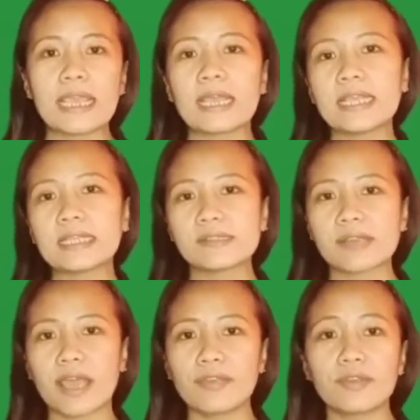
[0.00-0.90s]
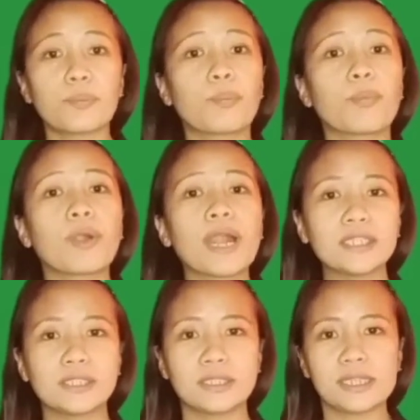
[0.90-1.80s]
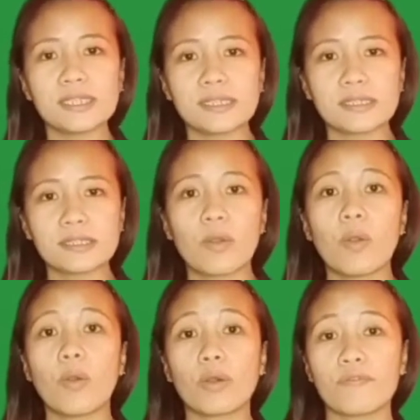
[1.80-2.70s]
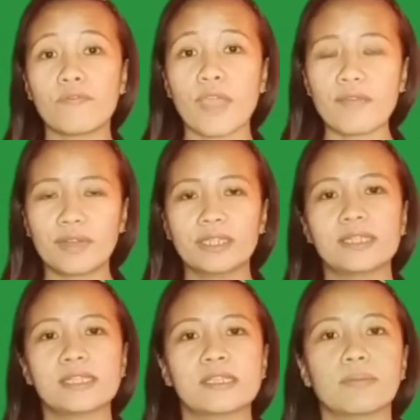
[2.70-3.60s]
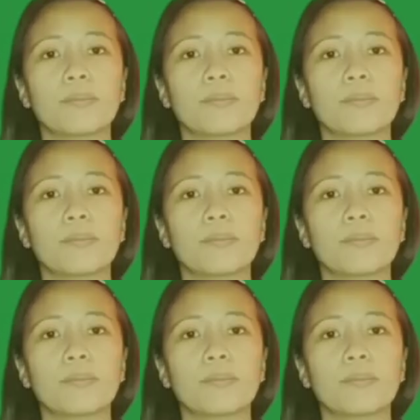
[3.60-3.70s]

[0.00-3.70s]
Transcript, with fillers: it's either prejudiced or favoritism.